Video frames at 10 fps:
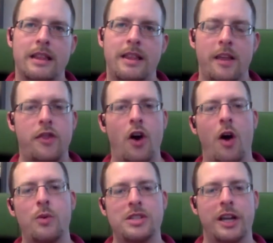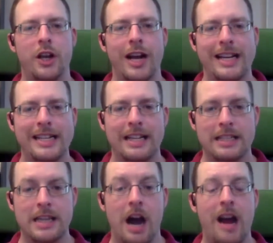they thought was a good idea at the
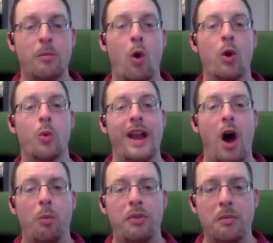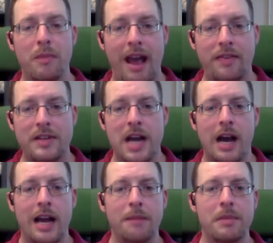time or would help them at the
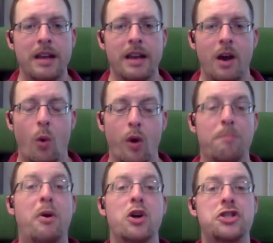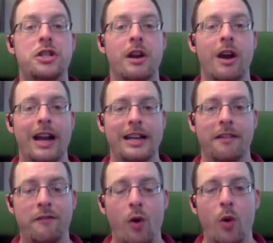time or push their idea
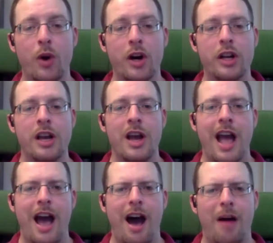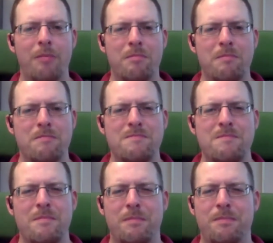forward.
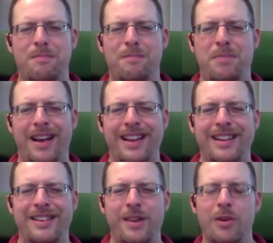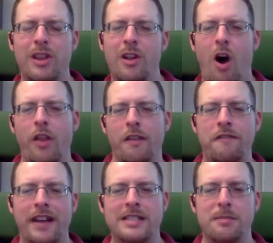But they're a little on the
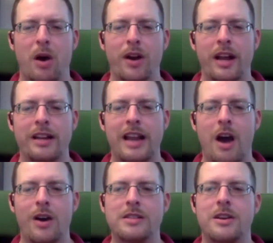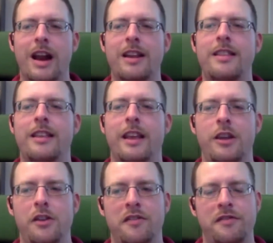fence about it. Now, is there anything that
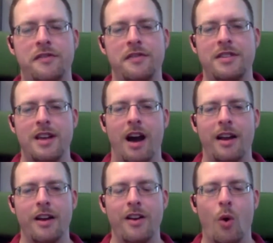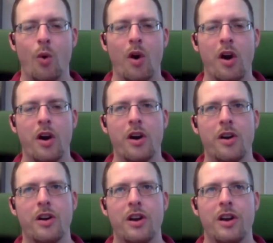you've done or